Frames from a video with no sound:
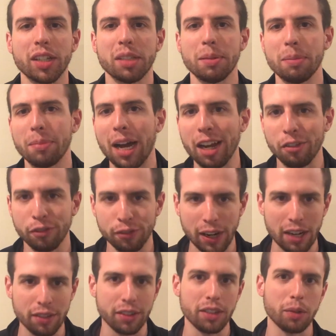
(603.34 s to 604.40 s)
to be my
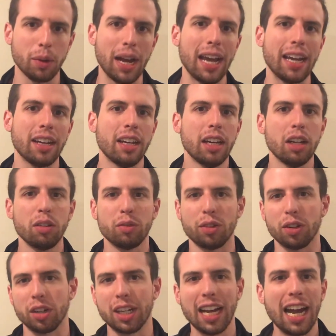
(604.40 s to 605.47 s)
favorite way
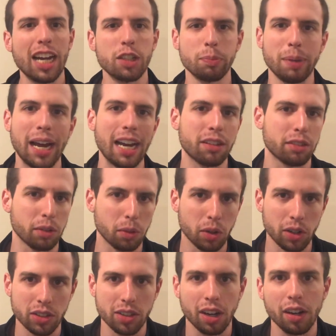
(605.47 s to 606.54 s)
for cashback,
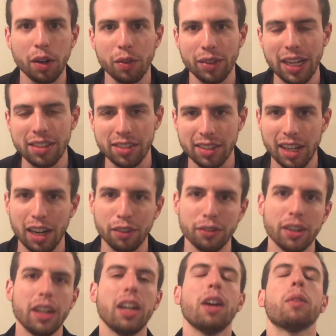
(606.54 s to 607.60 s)
rewards, all of that stuff,
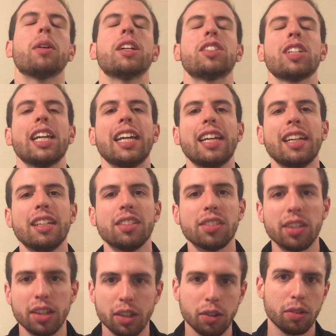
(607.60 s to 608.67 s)
which is
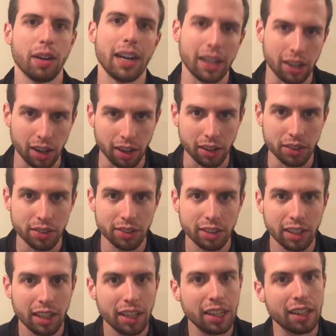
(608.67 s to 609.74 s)
credit cards.
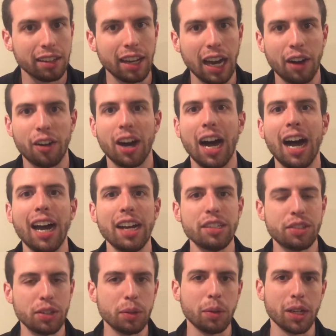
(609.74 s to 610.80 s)
Now, I
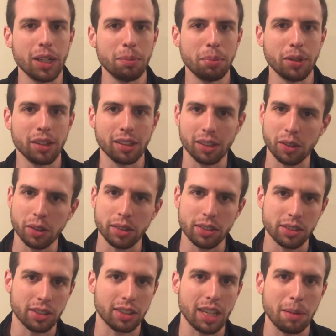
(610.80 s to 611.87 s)
do want to put a little
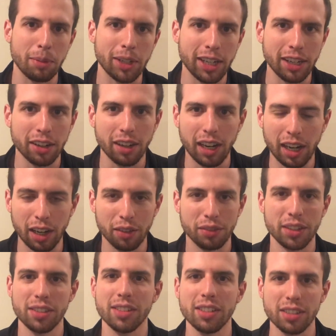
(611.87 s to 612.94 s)
disclaimer here of
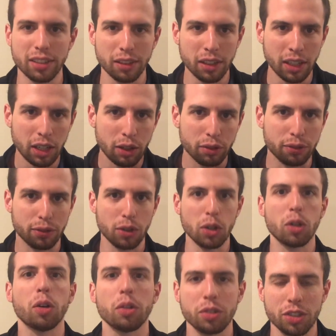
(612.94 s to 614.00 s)
this is a
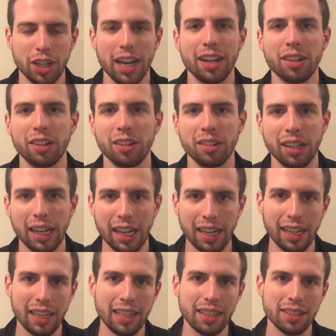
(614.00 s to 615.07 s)
frugal channel
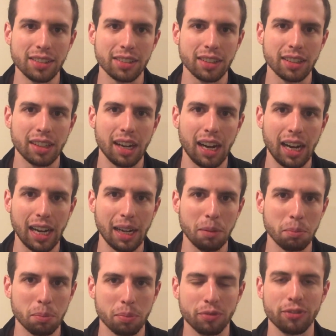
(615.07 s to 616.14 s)
and
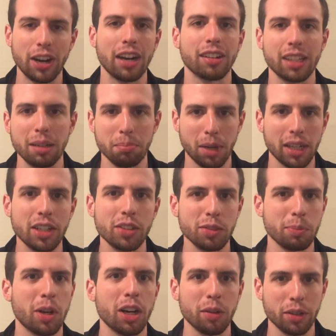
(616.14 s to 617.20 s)
I'm fairly money
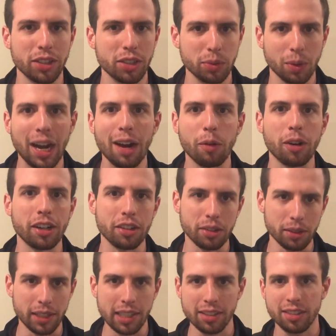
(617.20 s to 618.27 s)
smart, which is why I want to
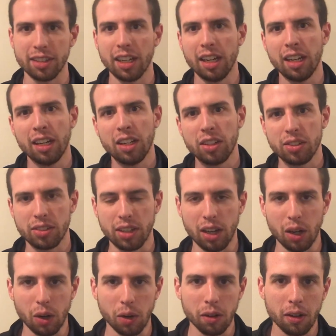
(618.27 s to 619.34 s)
do this.
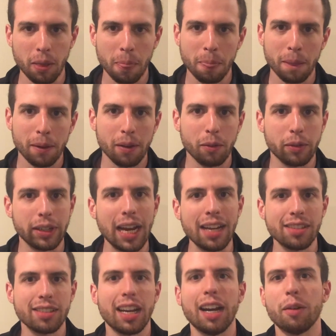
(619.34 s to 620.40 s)
So
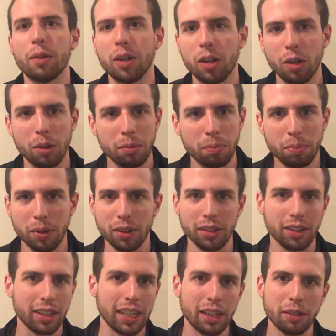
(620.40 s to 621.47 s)
yes, I will put
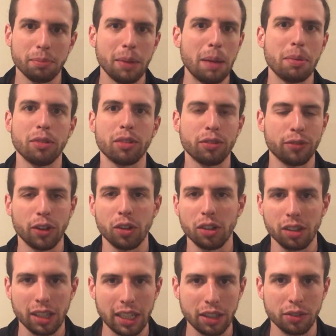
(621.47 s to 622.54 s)
like maybe
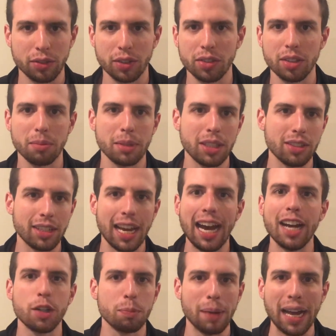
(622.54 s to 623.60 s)
referral links for some of these
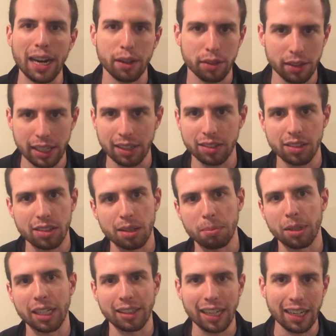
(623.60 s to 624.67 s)
cashback things and something
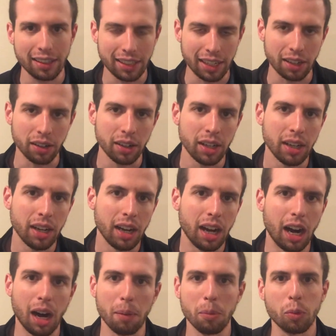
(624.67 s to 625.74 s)
like that in there.
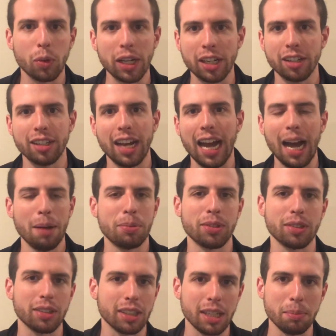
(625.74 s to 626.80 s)
We could
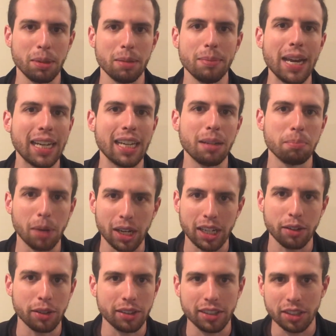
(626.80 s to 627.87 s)
absolutely be making money
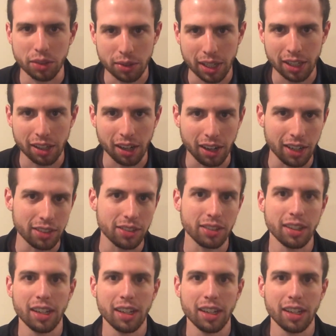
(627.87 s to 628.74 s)
with these credit cards.